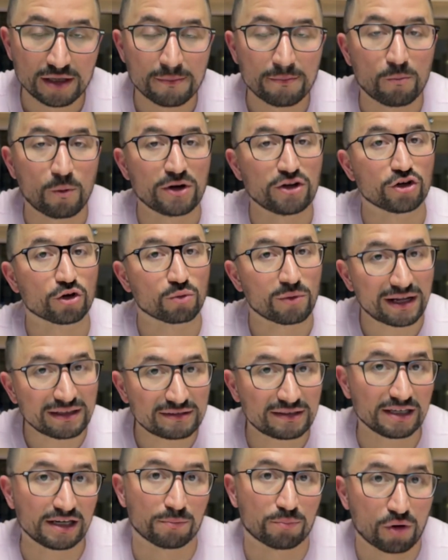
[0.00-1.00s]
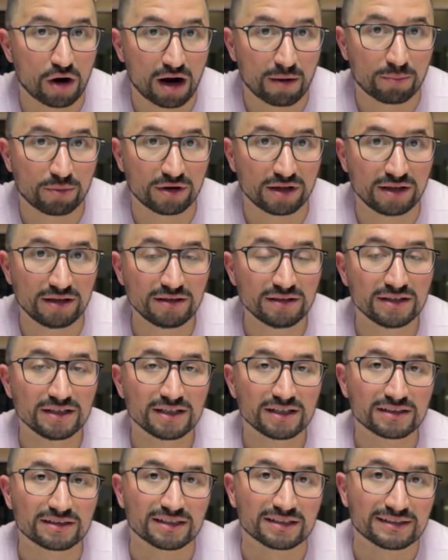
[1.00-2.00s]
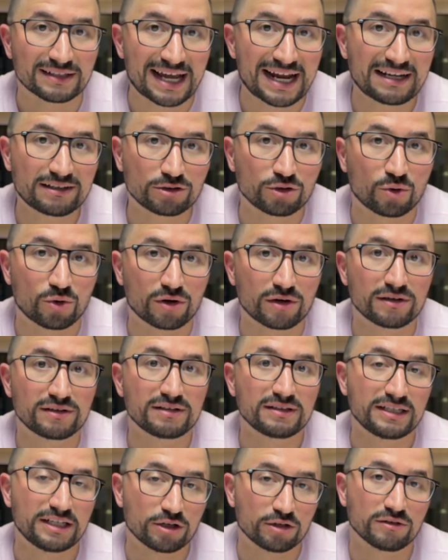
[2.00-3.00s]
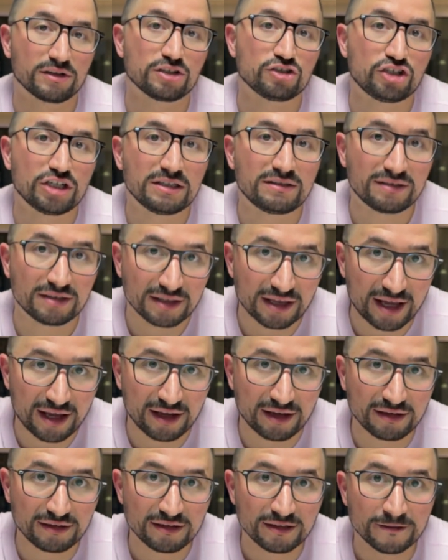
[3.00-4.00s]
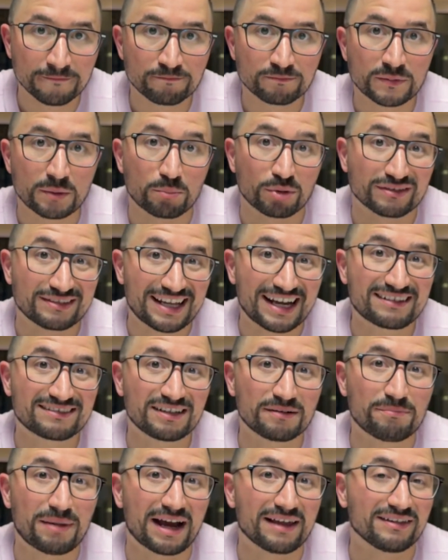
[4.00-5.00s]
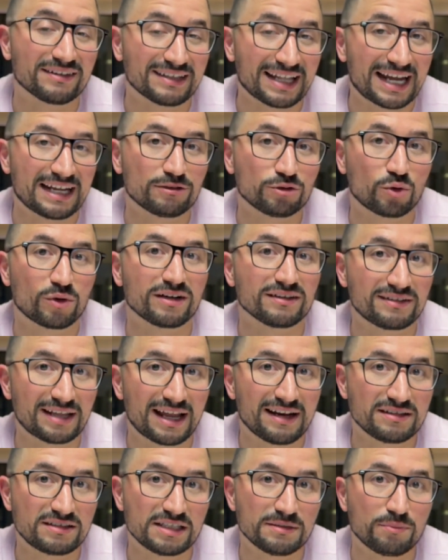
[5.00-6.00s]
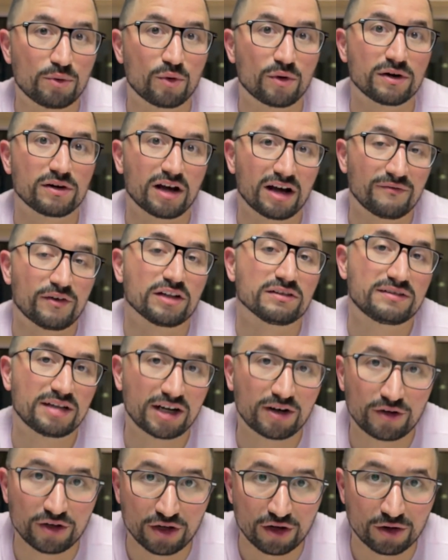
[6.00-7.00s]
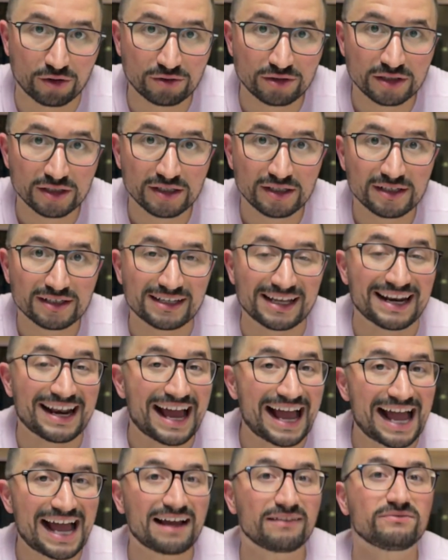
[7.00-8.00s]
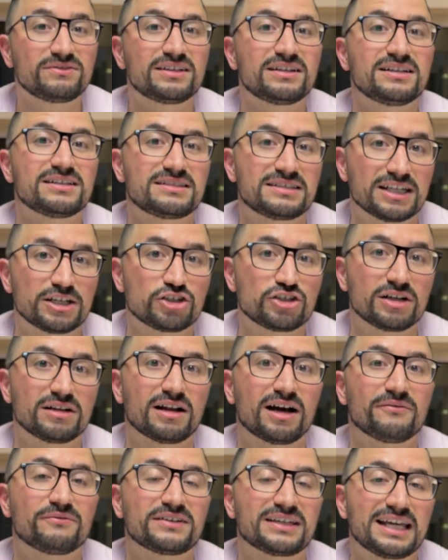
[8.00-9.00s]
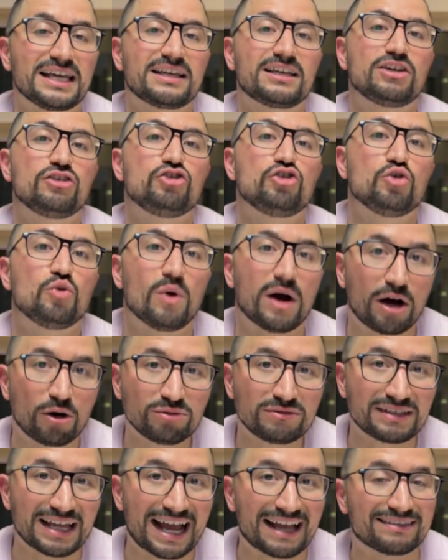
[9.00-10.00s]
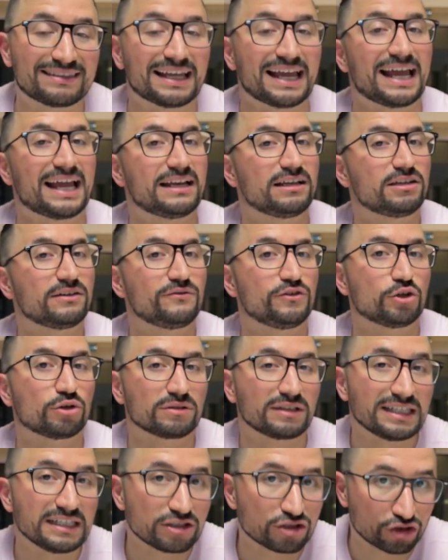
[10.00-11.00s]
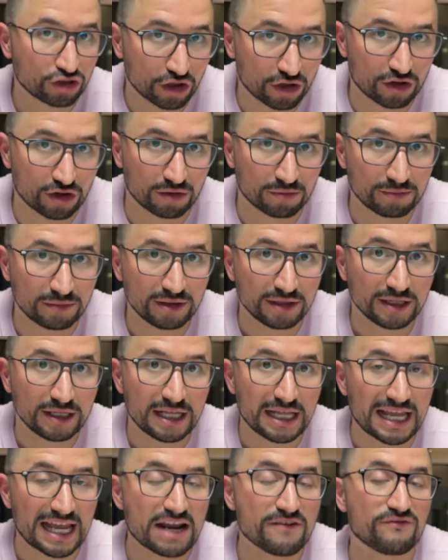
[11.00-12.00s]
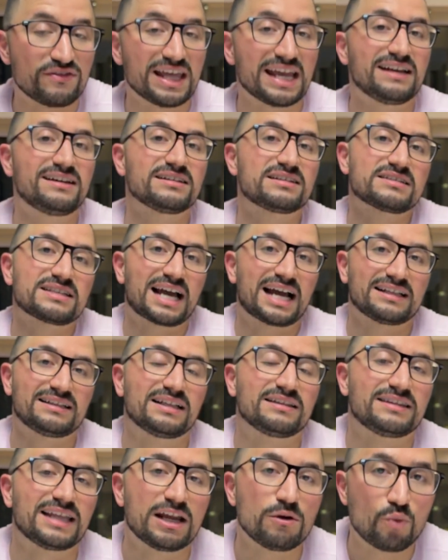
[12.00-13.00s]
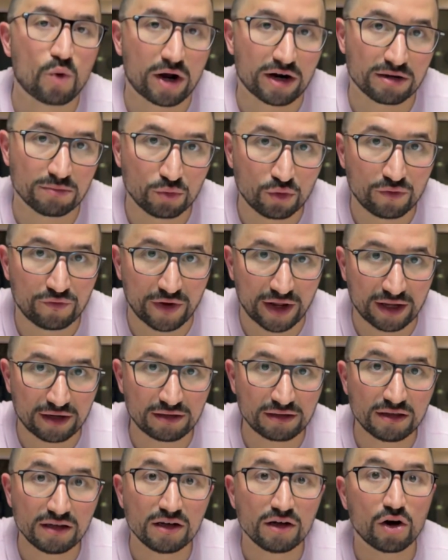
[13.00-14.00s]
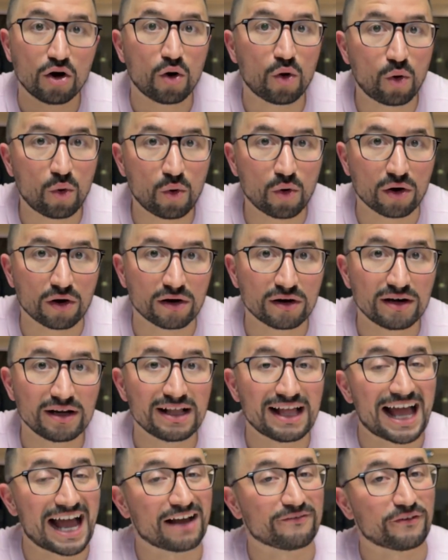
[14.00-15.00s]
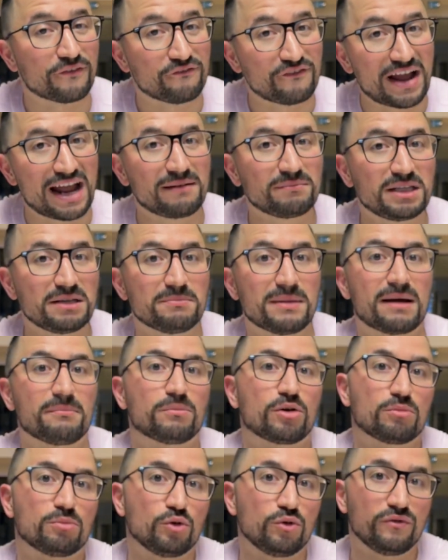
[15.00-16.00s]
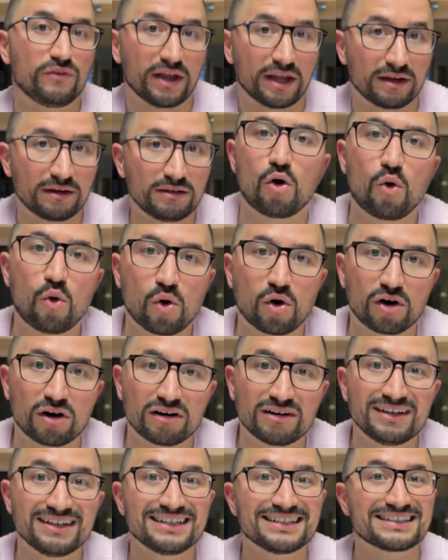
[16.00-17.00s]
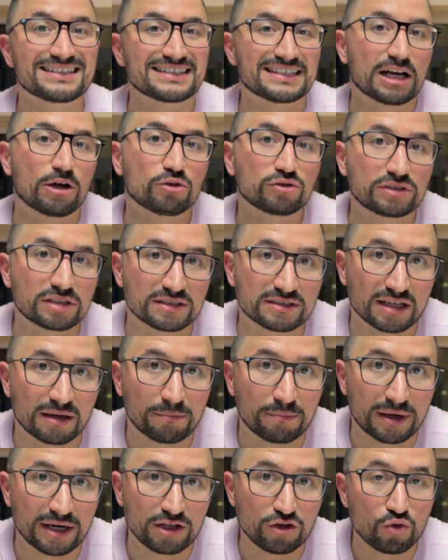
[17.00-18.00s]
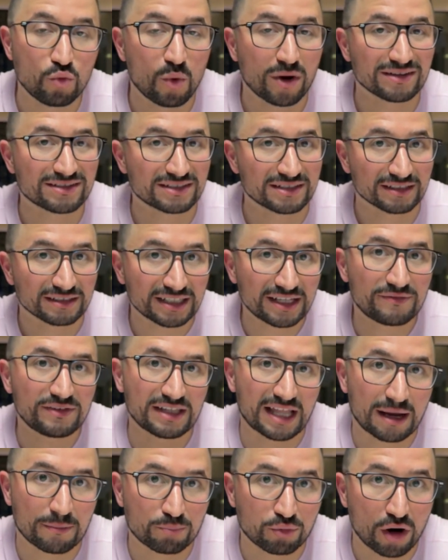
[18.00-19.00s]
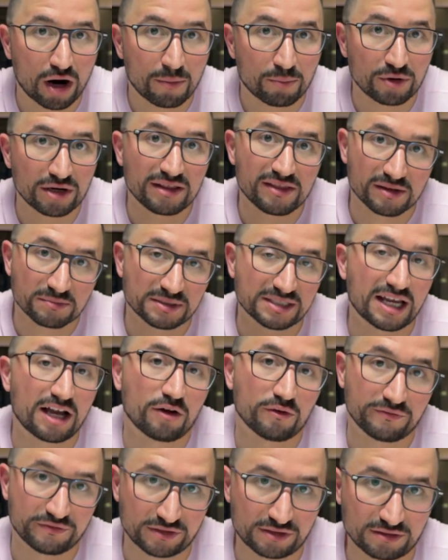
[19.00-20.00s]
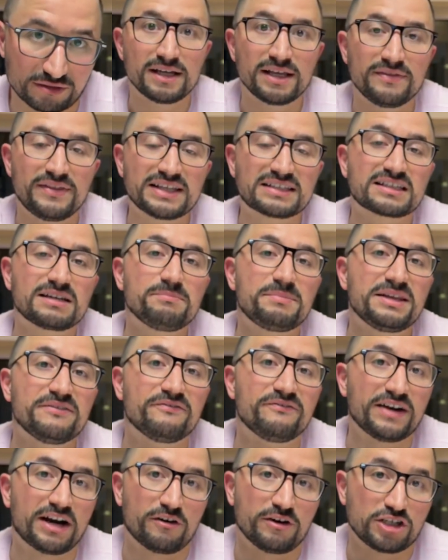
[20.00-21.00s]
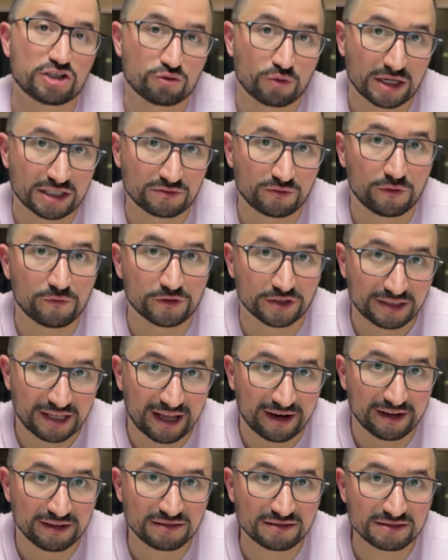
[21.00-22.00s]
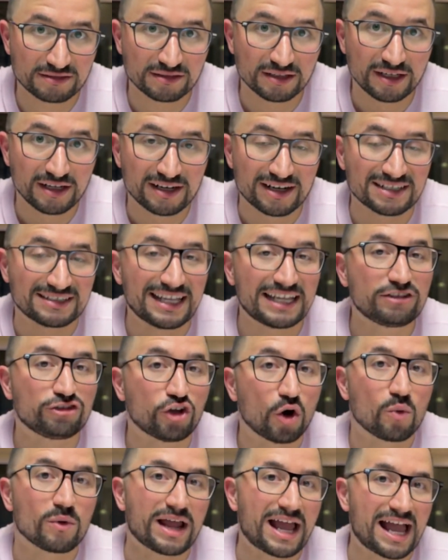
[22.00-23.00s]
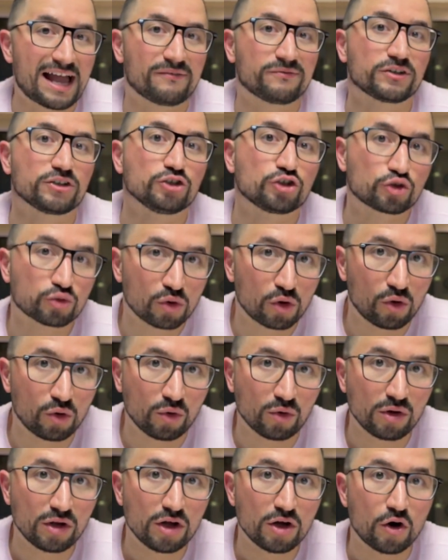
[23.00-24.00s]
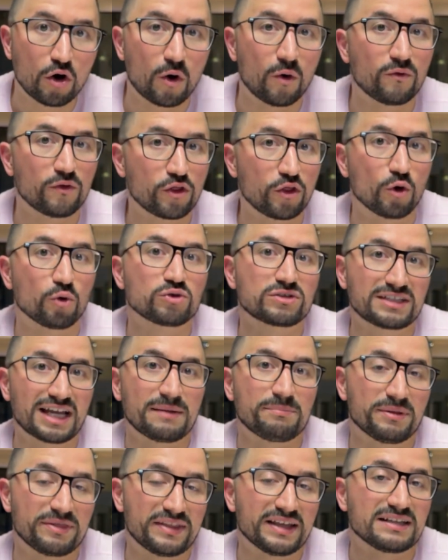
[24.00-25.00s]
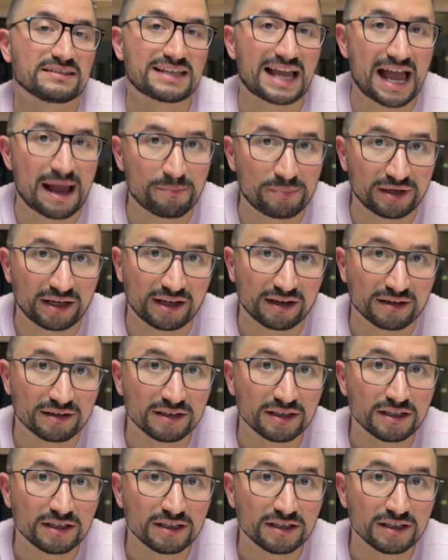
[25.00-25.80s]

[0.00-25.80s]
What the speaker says: When you're renting a property, the landlord here in the GTA, protected by the Landlord and Tenancy Board of Ontario, can have the decision of kicking you out at the end of your lease term if they decide that they want to move in, or have a family member move in, or sell to somebody who wants to live in that property themselves. This can be very stressful for tenants because they don't have control over those type of things happening.